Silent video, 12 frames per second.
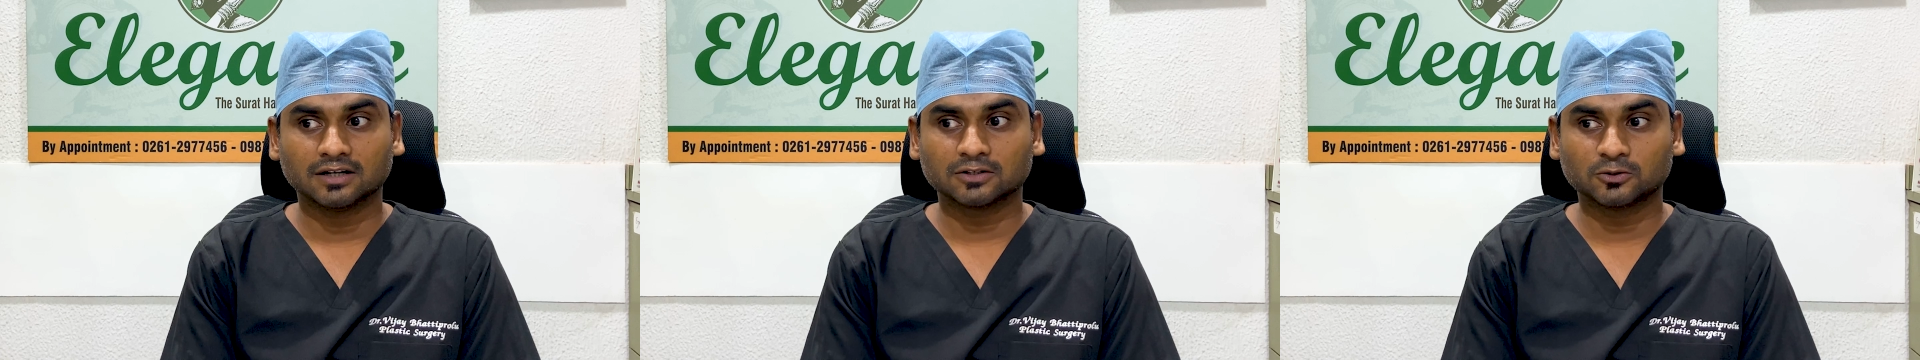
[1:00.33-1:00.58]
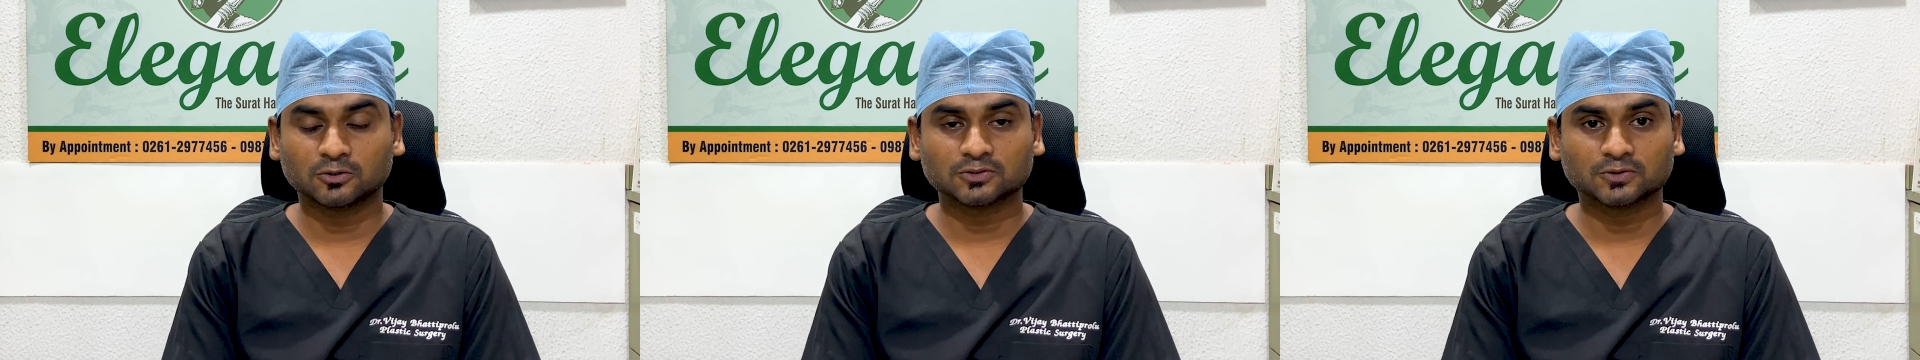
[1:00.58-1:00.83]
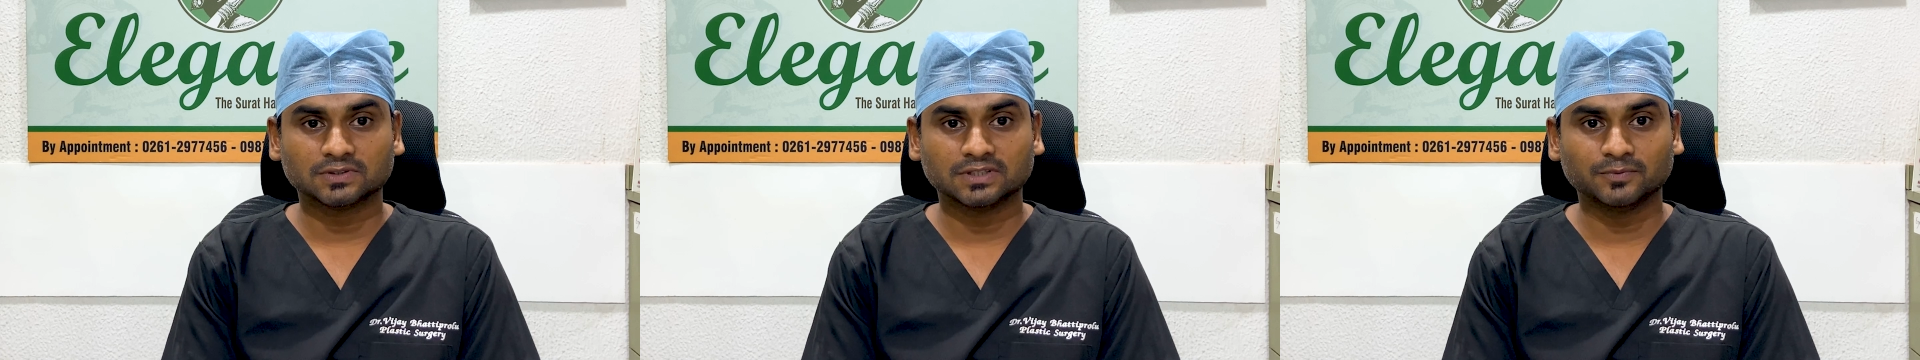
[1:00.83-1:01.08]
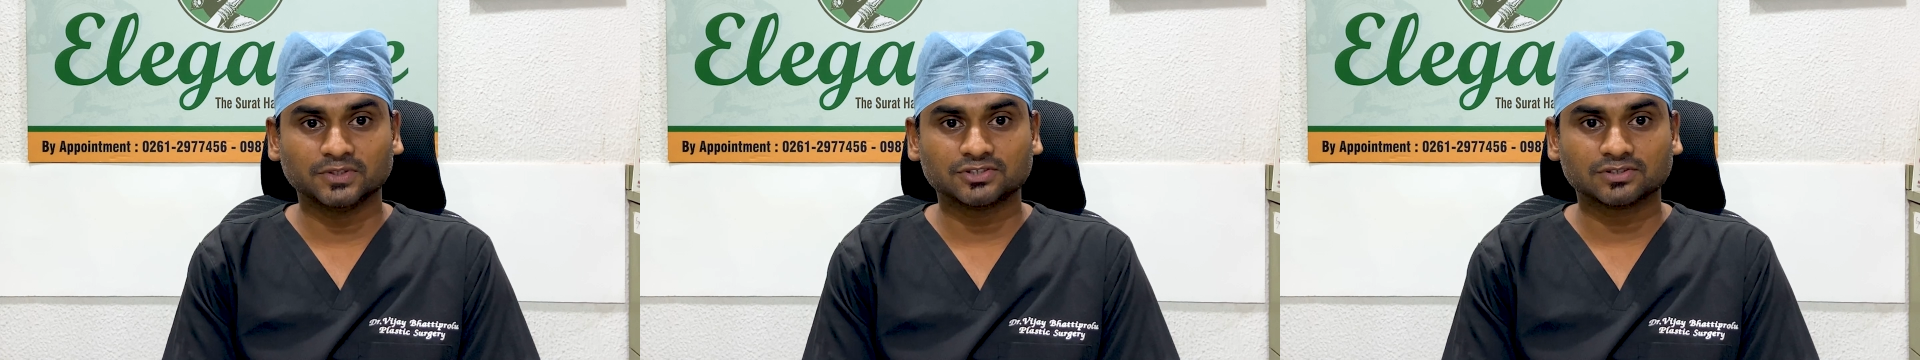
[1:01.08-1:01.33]
course in
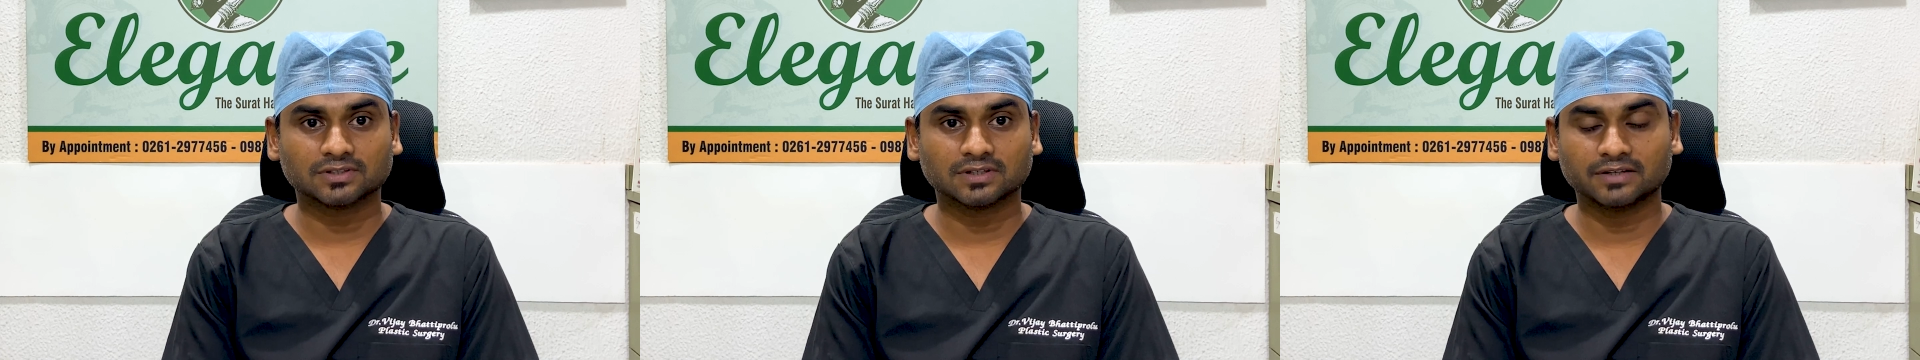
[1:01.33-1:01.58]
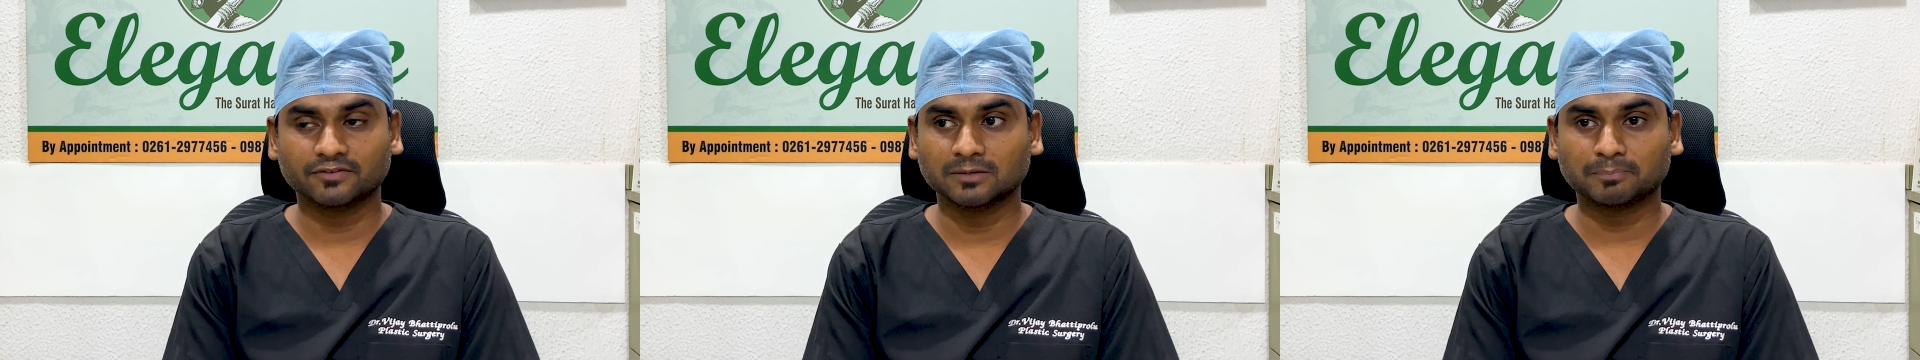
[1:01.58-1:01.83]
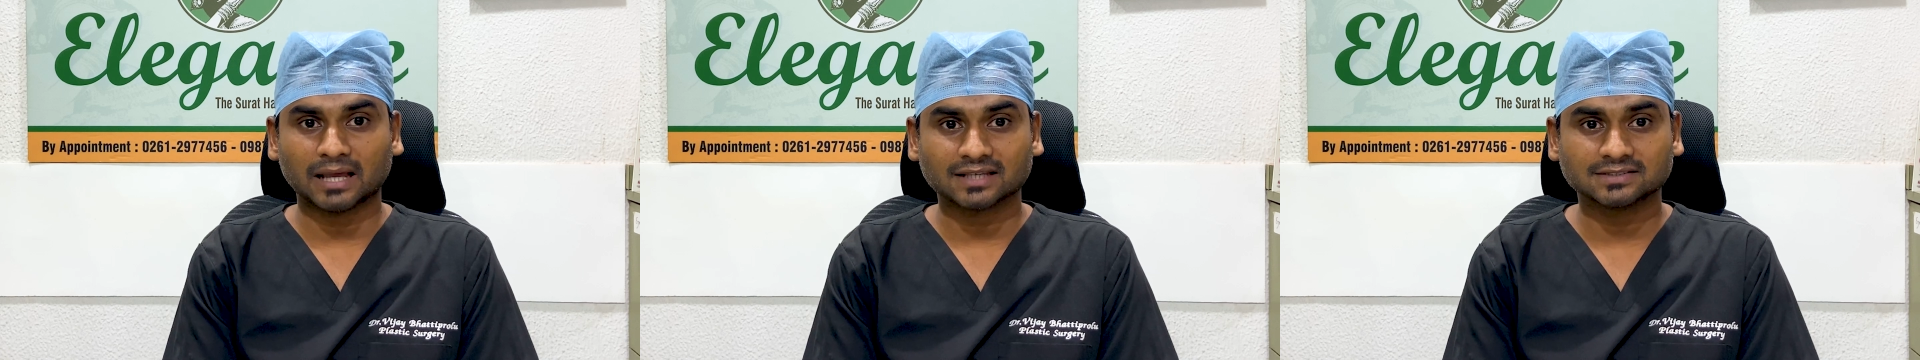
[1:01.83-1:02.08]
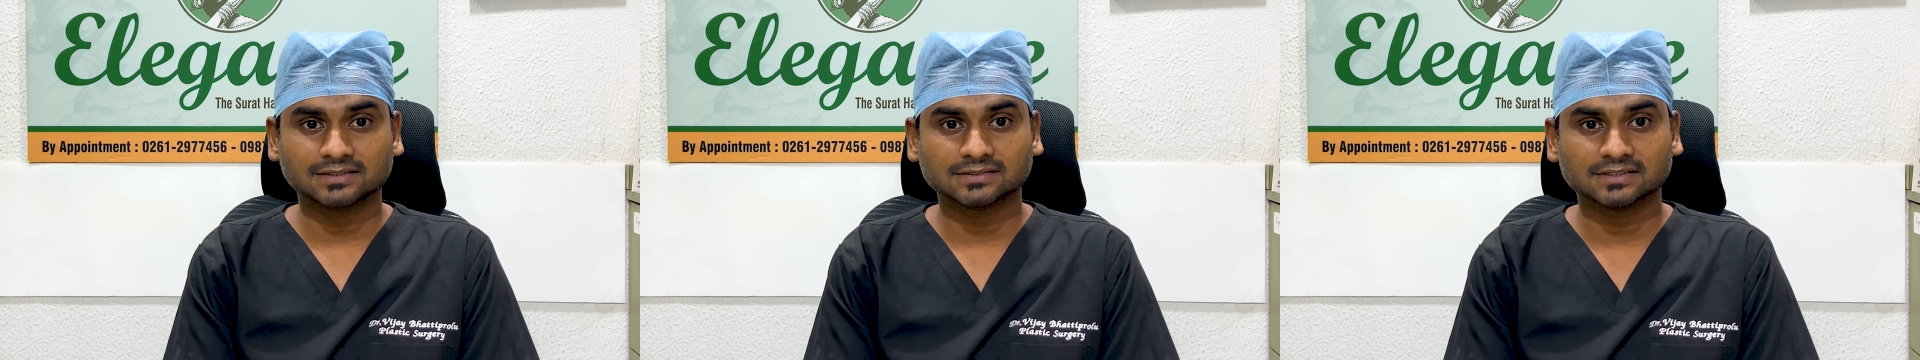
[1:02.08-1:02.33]
which every
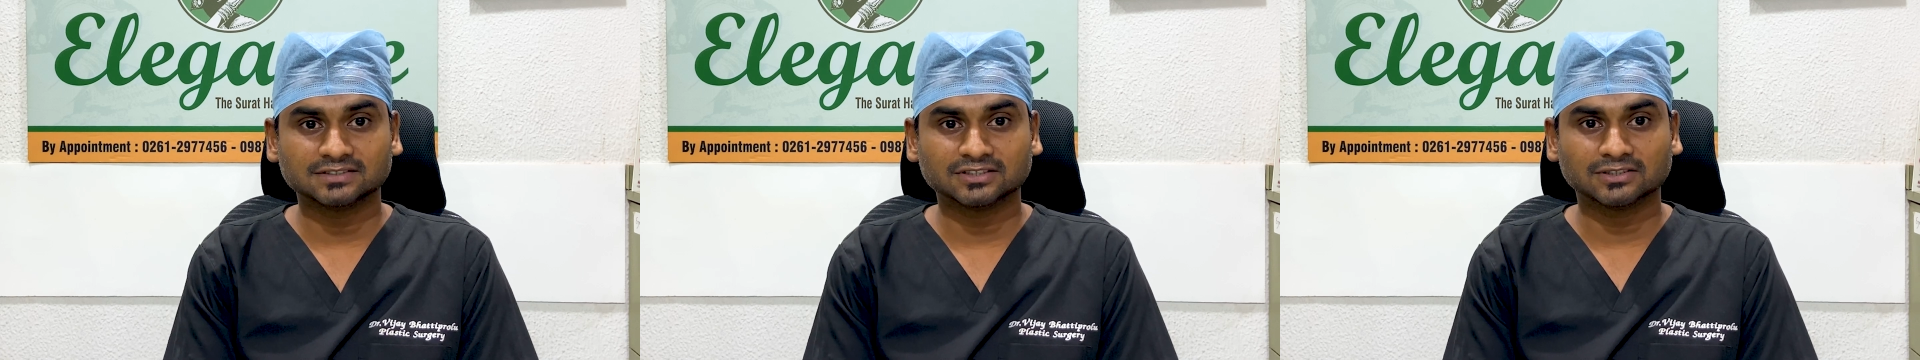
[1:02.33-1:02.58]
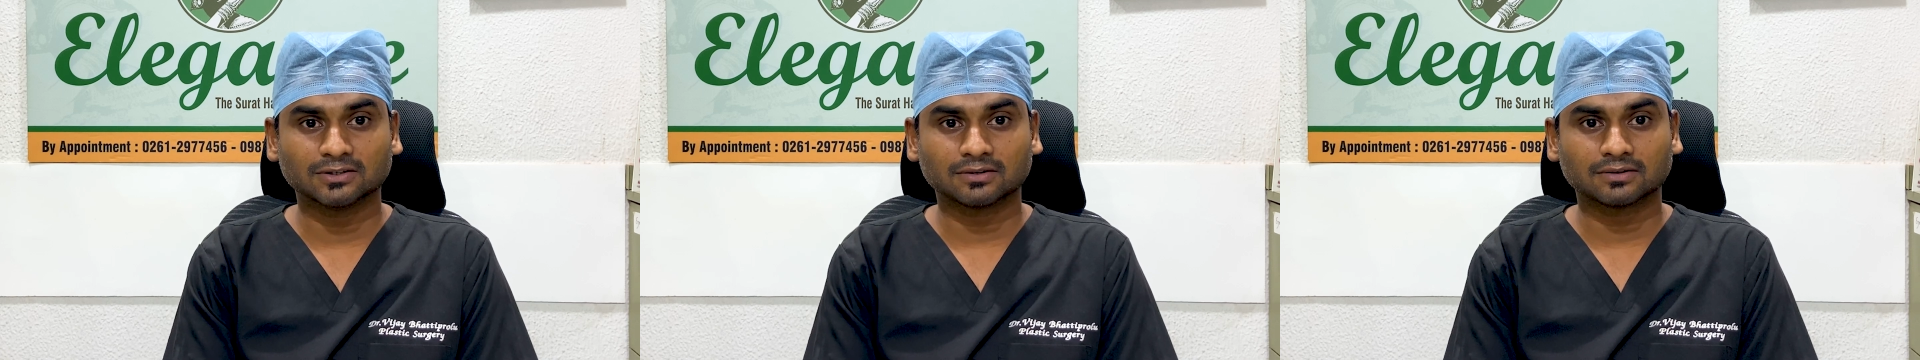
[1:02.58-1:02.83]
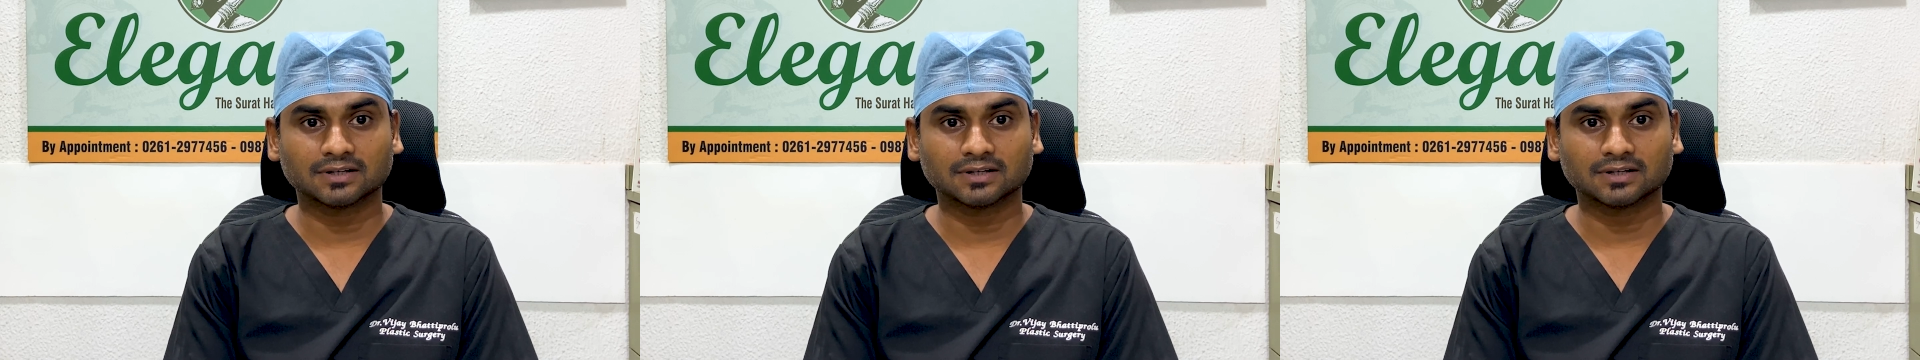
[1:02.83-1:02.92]
plastic surgeon or